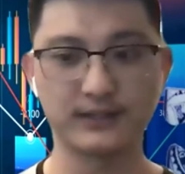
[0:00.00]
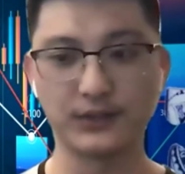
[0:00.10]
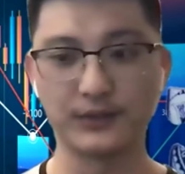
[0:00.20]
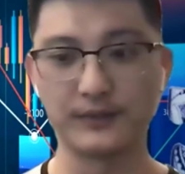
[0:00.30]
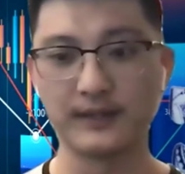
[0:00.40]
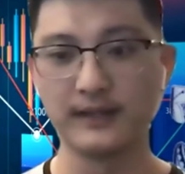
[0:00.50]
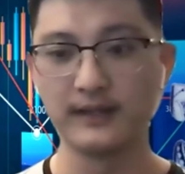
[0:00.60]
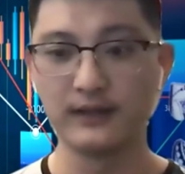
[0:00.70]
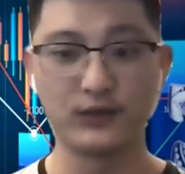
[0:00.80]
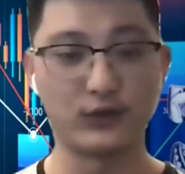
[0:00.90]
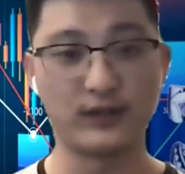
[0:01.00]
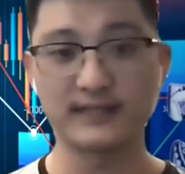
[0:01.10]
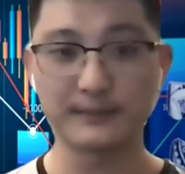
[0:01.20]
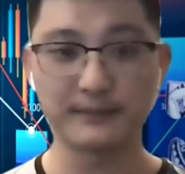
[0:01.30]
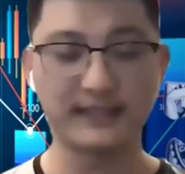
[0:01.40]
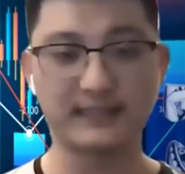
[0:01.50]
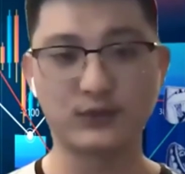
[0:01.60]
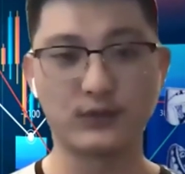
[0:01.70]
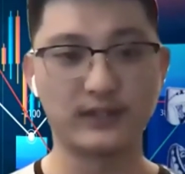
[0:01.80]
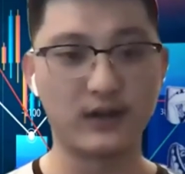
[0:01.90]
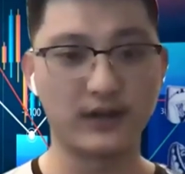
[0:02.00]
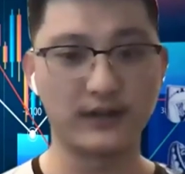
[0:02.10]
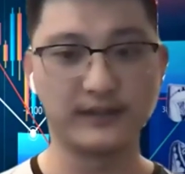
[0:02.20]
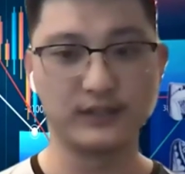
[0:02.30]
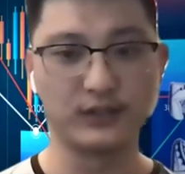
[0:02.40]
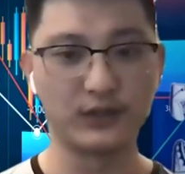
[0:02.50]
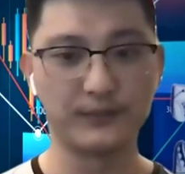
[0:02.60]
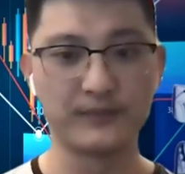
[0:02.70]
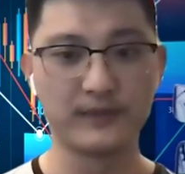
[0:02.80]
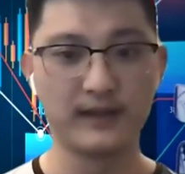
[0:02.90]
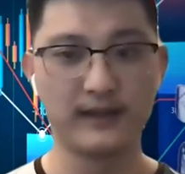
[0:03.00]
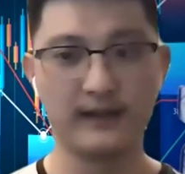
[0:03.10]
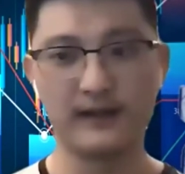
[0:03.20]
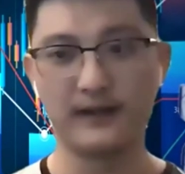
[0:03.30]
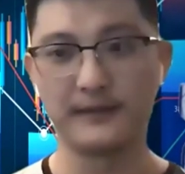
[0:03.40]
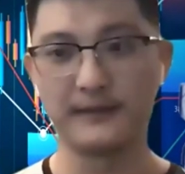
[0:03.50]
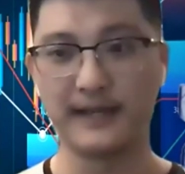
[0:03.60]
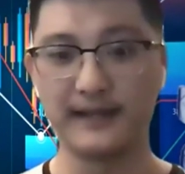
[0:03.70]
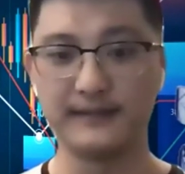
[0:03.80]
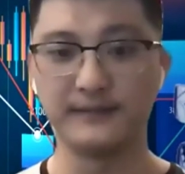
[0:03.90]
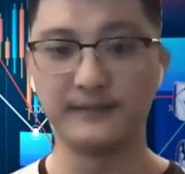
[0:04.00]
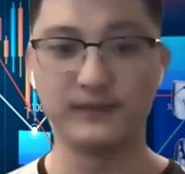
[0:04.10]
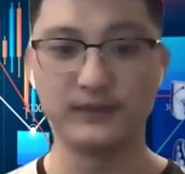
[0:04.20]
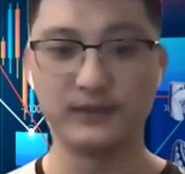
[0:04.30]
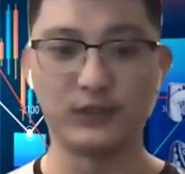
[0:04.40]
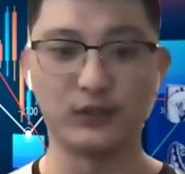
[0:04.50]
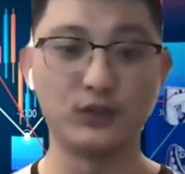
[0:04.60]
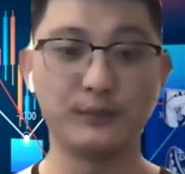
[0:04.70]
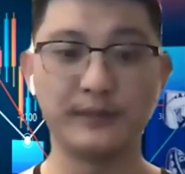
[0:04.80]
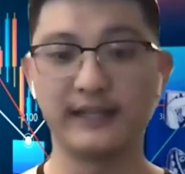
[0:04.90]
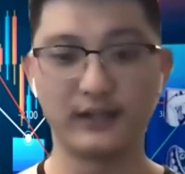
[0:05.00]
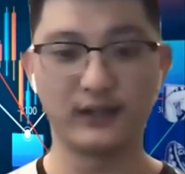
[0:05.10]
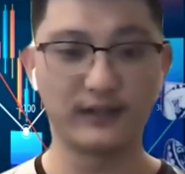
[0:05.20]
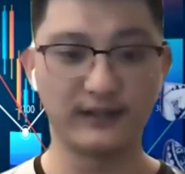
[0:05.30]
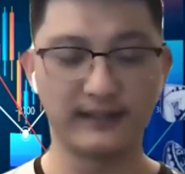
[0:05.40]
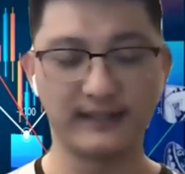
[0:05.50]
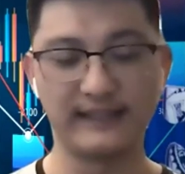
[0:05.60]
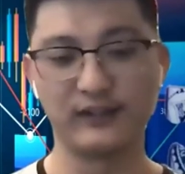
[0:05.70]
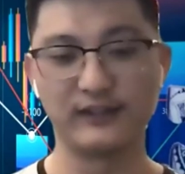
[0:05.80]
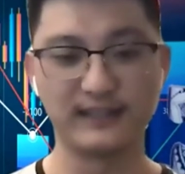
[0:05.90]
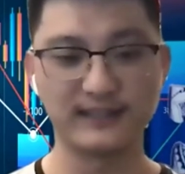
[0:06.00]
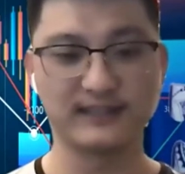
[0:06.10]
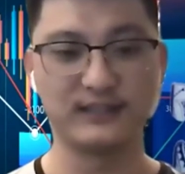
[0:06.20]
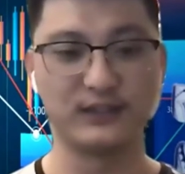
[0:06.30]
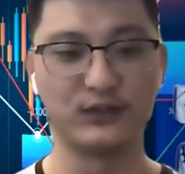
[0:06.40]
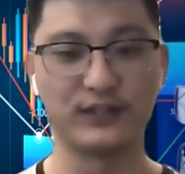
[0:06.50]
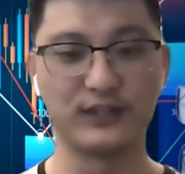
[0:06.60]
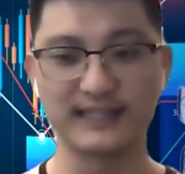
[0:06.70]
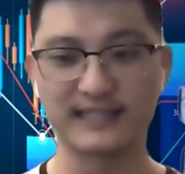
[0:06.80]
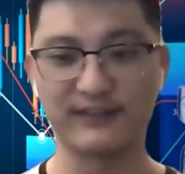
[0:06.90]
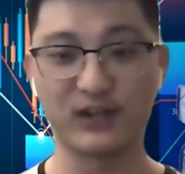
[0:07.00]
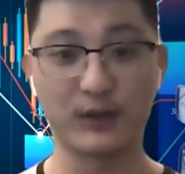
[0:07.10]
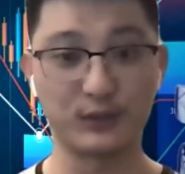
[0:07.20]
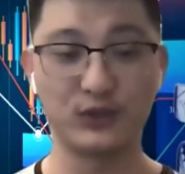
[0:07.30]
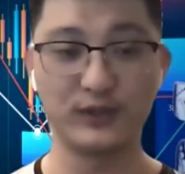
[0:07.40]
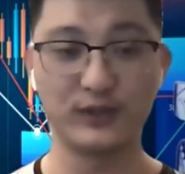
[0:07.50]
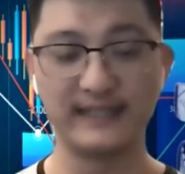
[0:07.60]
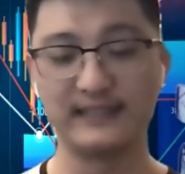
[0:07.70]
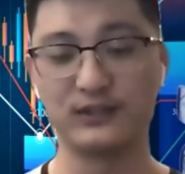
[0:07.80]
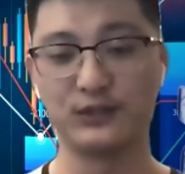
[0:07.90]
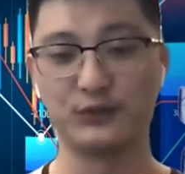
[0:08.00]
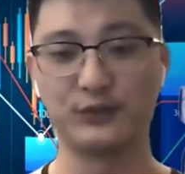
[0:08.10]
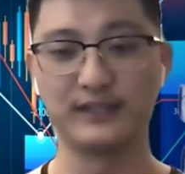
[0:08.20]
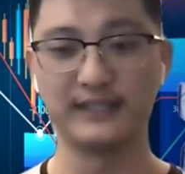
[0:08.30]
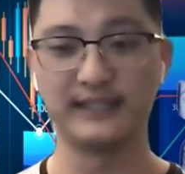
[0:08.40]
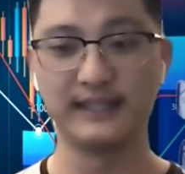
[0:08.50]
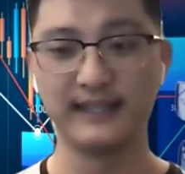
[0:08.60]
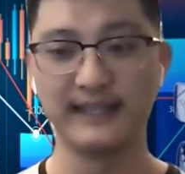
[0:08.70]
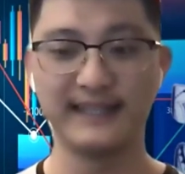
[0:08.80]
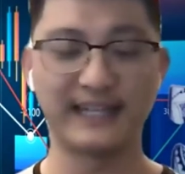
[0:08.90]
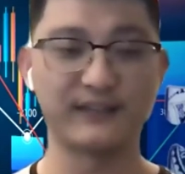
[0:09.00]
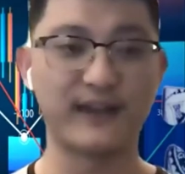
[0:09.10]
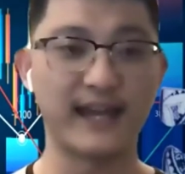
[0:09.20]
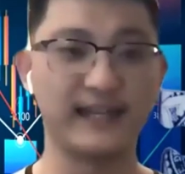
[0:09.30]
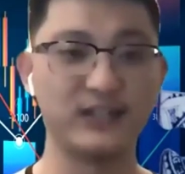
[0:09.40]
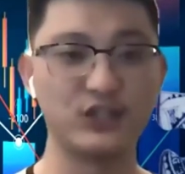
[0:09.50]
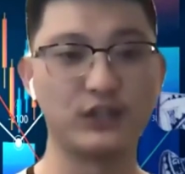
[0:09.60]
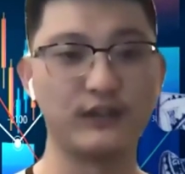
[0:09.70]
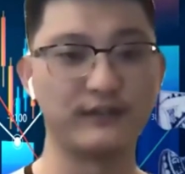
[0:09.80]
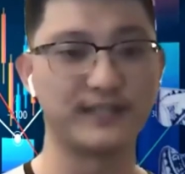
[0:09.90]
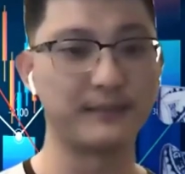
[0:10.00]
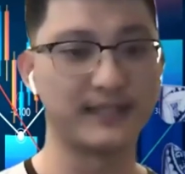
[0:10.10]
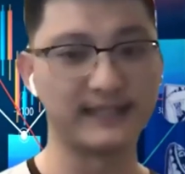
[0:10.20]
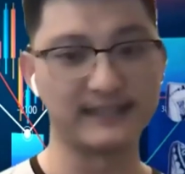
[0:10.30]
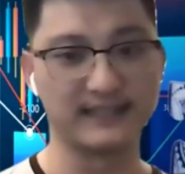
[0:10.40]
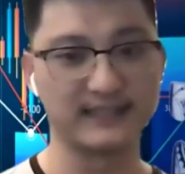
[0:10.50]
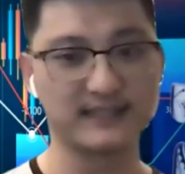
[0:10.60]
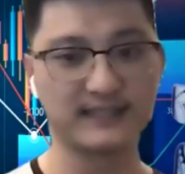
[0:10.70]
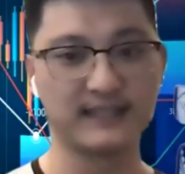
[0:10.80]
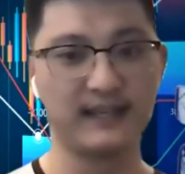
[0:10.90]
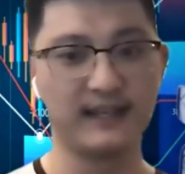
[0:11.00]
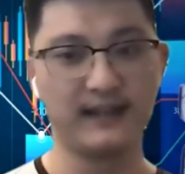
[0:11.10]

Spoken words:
So there is something that's going on, and you being here and hearing this, you guys have the opportunity to really take advantage of something like this.